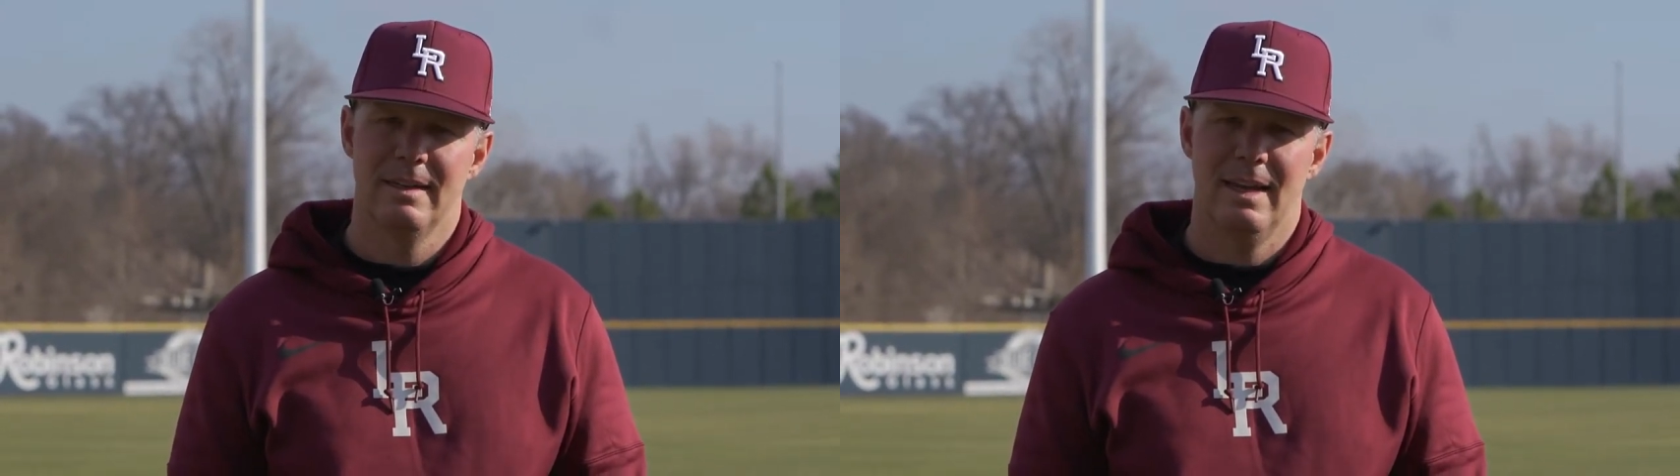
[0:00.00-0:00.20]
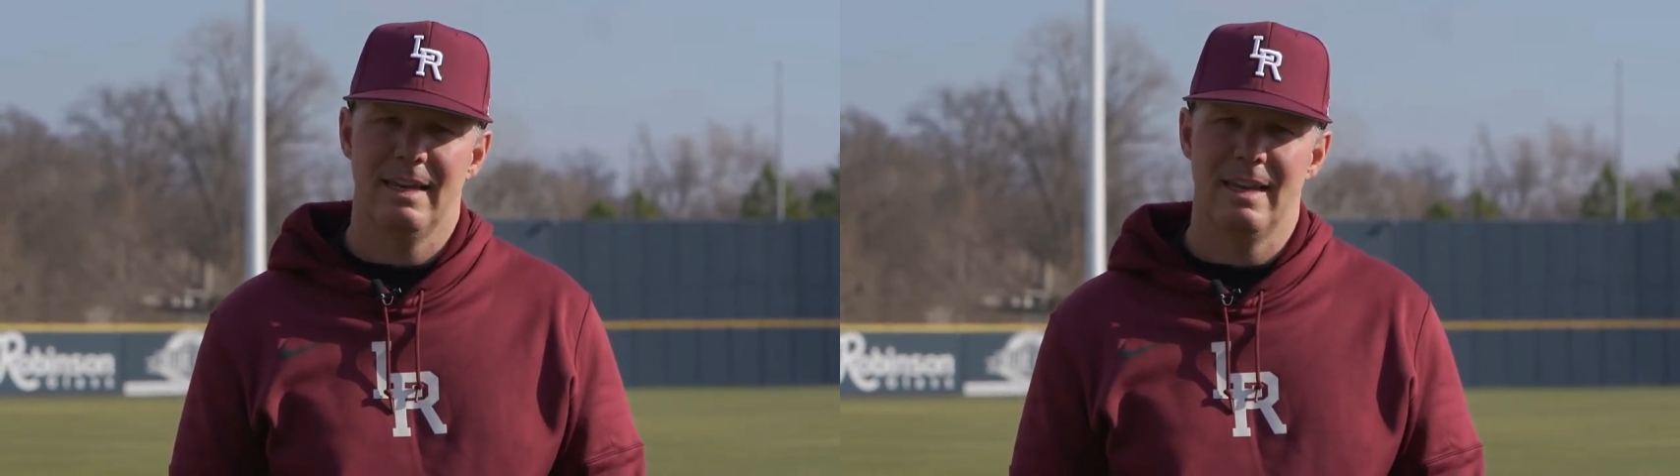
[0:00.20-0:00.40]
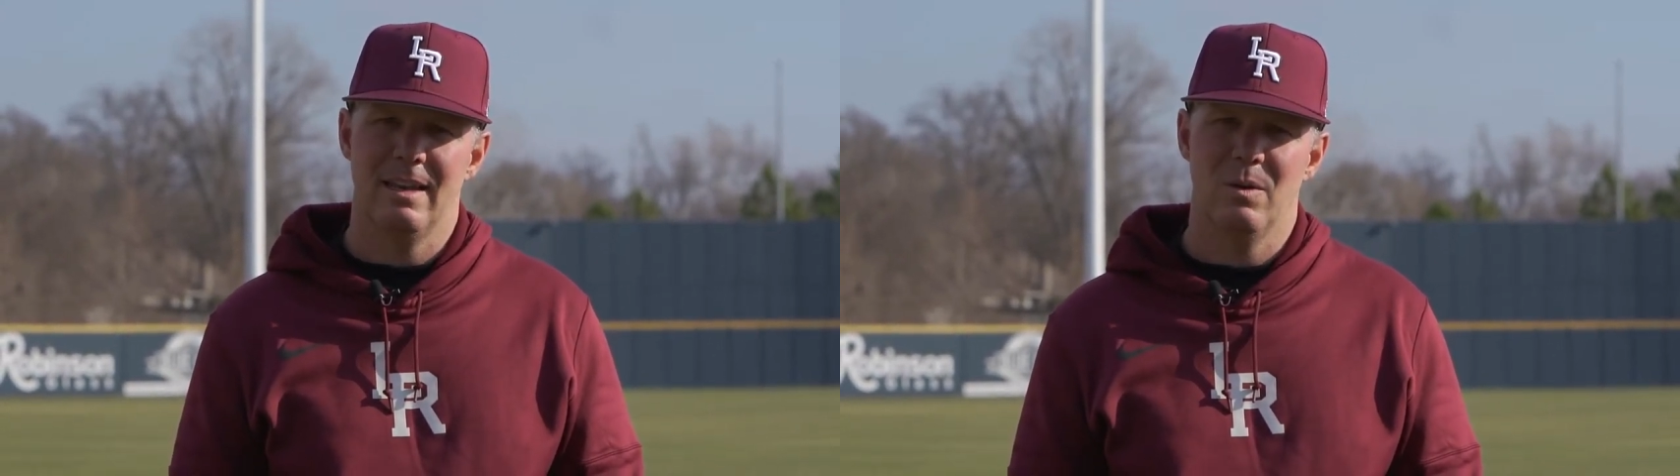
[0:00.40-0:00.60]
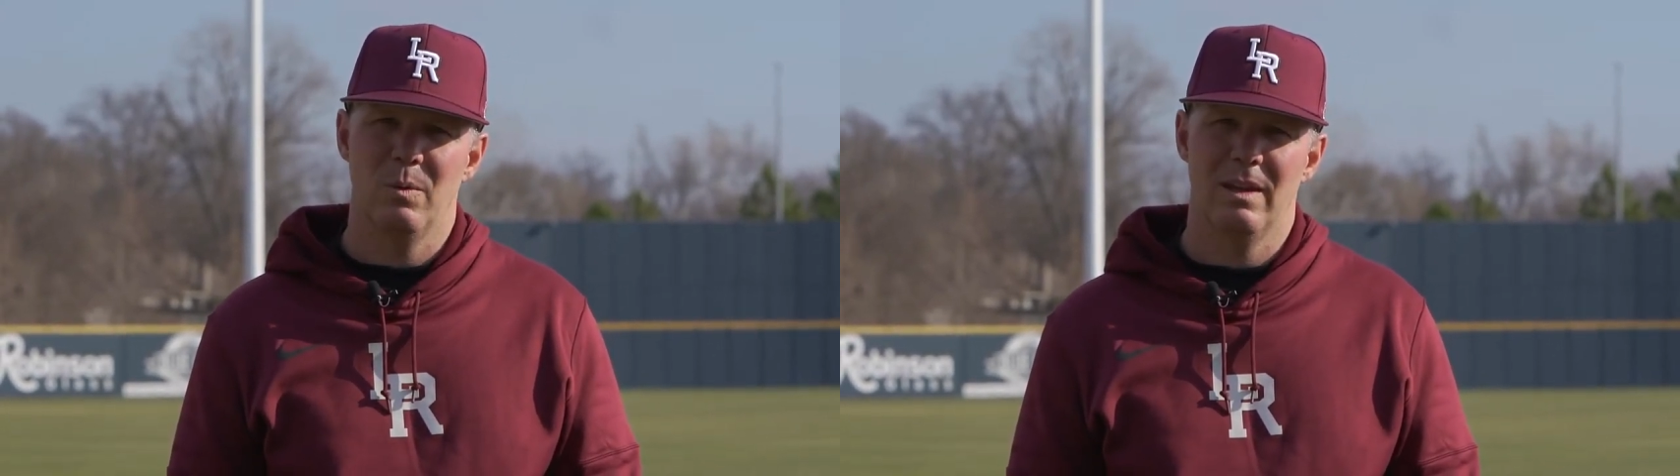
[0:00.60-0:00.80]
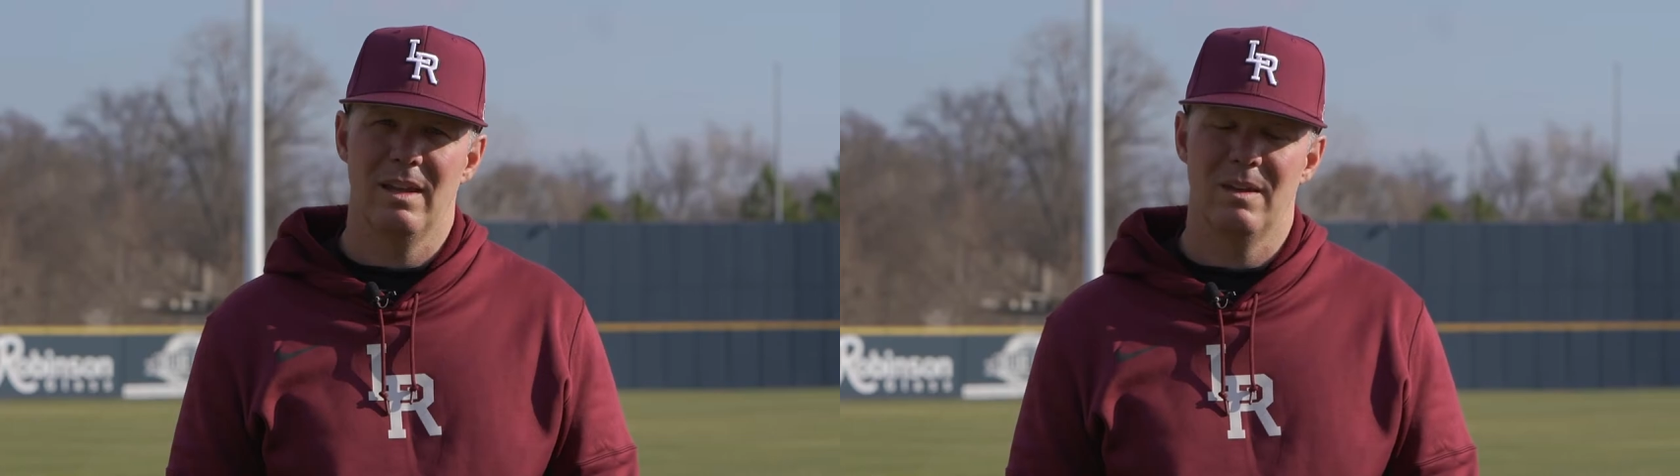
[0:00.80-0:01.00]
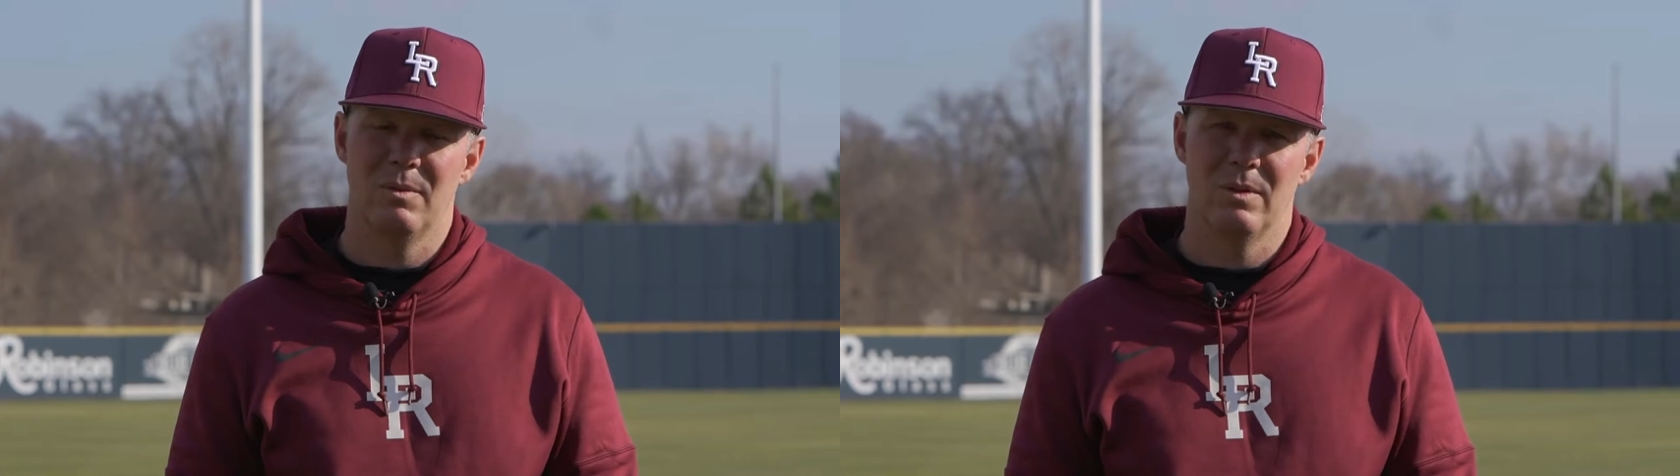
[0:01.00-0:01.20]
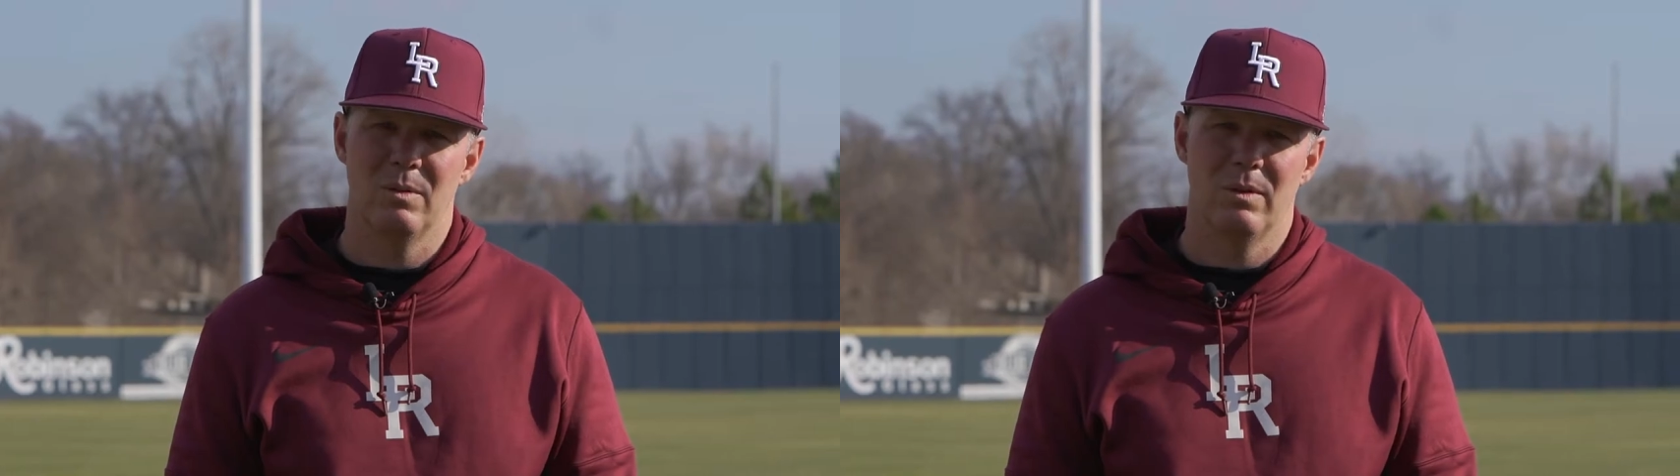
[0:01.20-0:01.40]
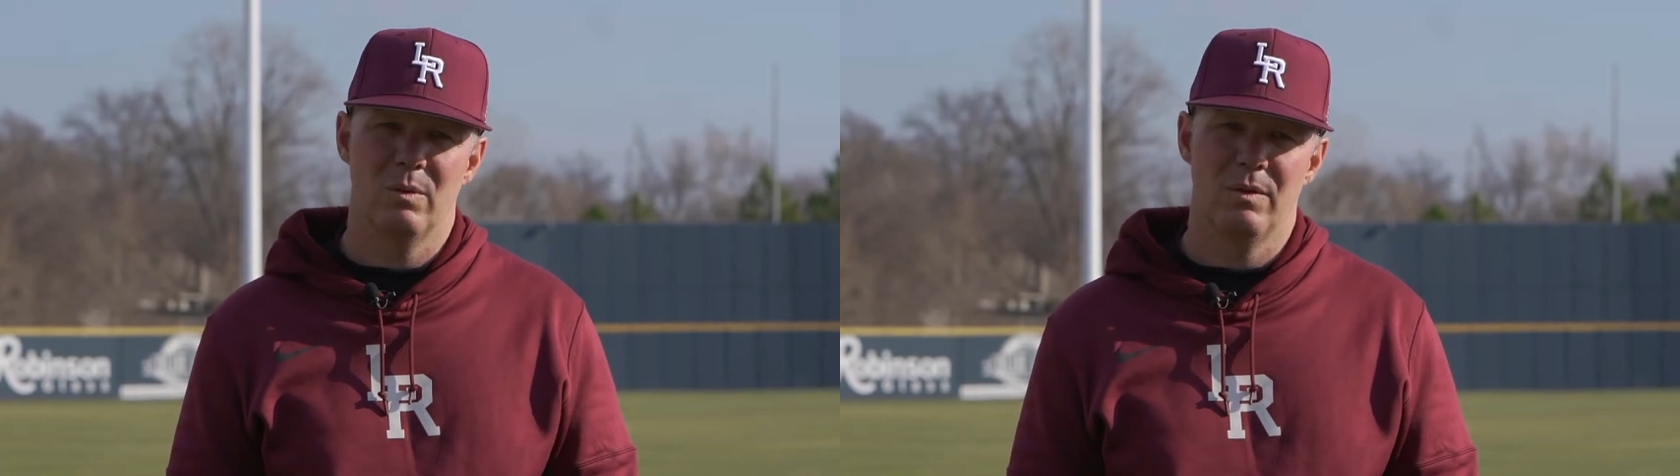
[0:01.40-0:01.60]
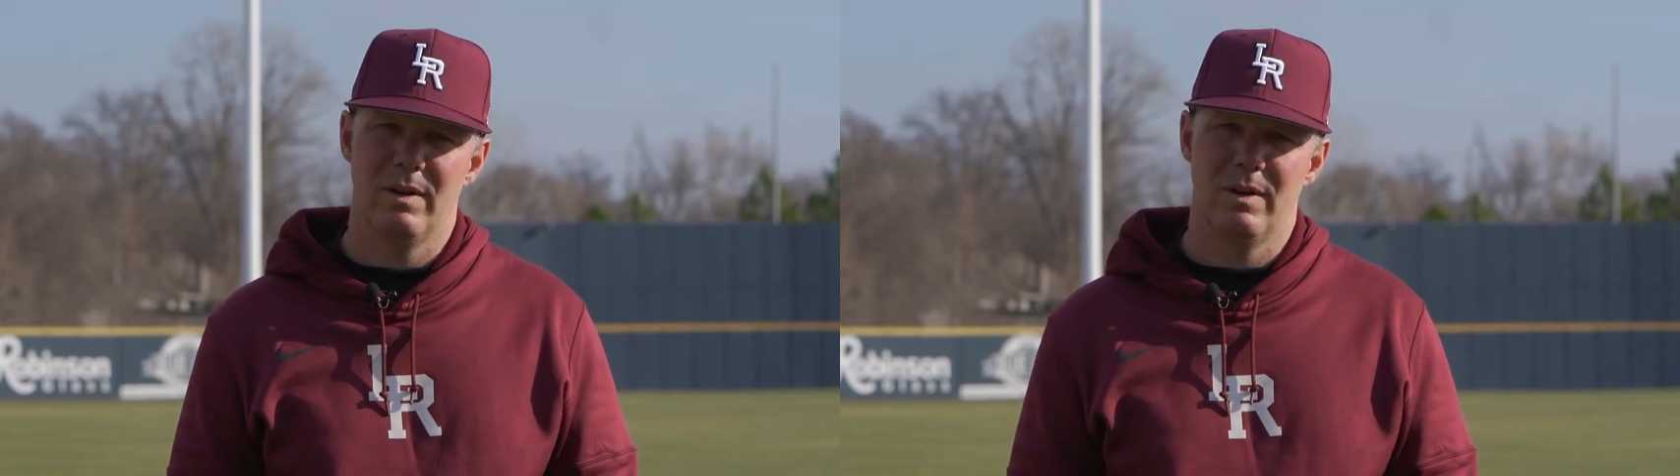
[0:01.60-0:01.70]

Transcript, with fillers: and getting a win, we're, we're,